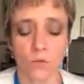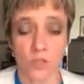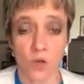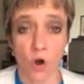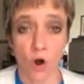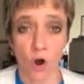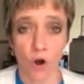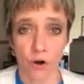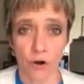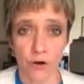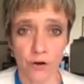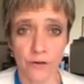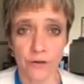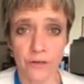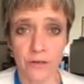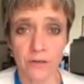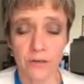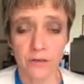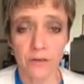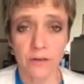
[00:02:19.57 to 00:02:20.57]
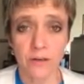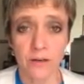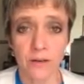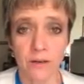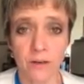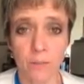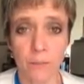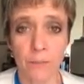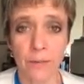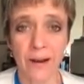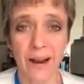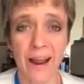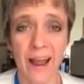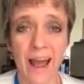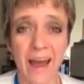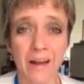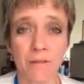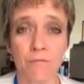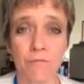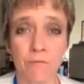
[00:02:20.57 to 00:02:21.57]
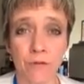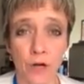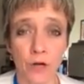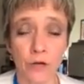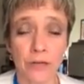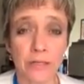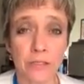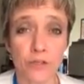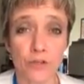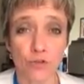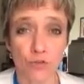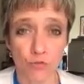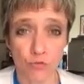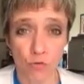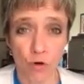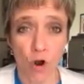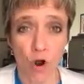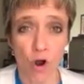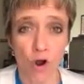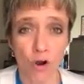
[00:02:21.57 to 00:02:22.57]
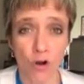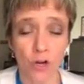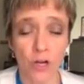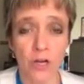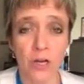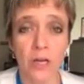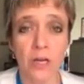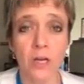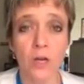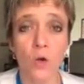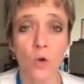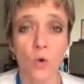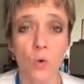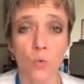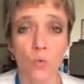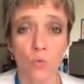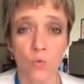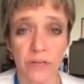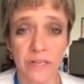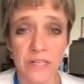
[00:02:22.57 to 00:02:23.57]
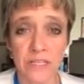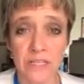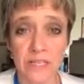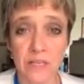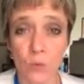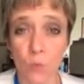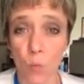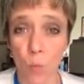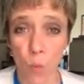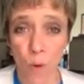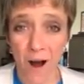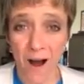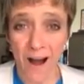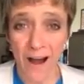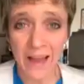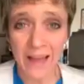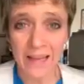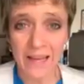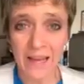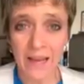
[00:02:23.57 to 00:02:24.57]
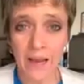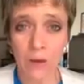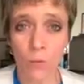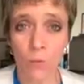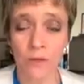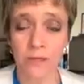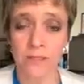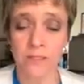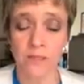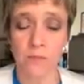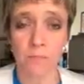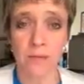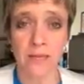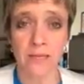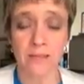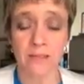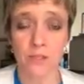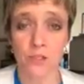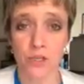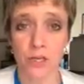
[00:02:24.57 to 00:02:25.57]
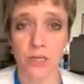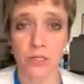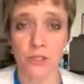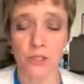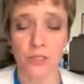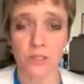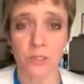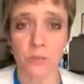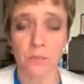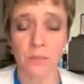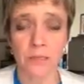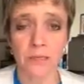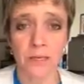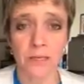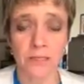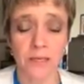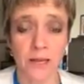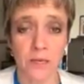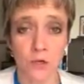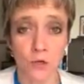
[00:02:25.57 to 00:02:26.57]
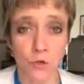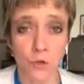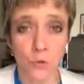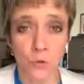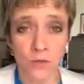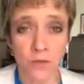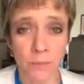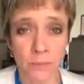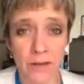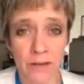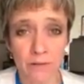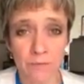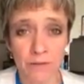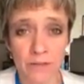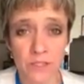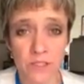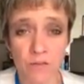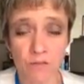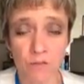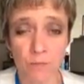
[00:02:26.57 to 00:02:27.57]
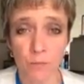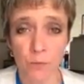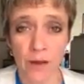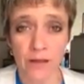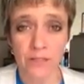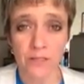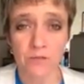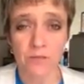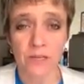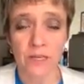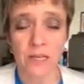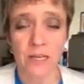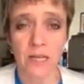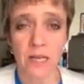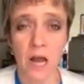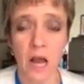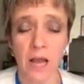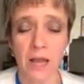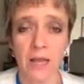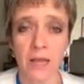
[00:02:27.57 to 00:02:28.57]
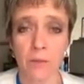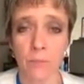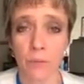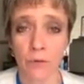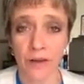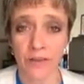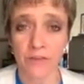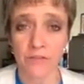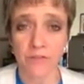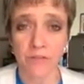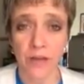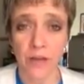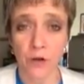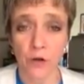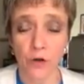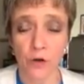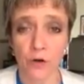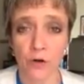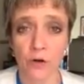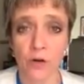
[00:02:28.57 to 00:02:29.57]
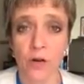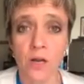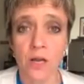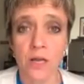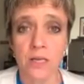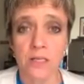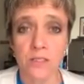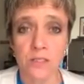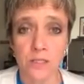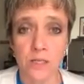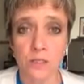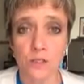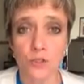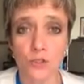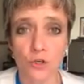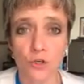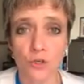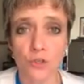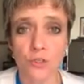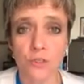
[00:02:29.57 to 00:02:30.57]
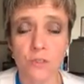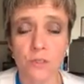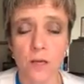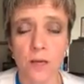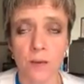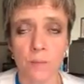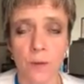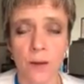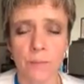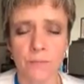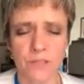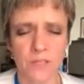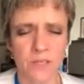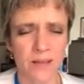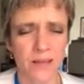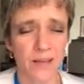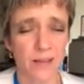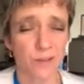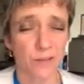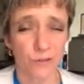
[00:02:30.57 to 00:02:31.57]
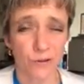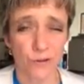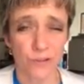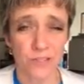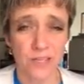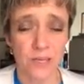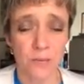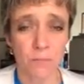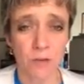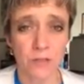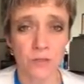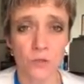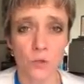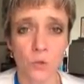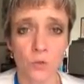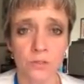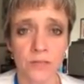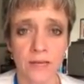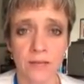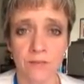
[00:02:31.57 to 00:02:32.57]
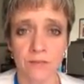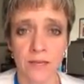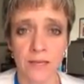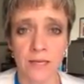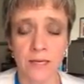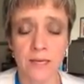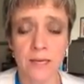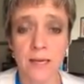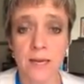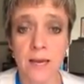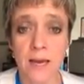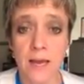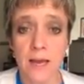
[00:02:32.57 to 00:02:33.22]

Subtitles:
hard, but I had a very strong reason why I wanted to make the changes, because I knew the benefits of breastfeeding. I had breastfed her sisters up to like 13 months old, I think.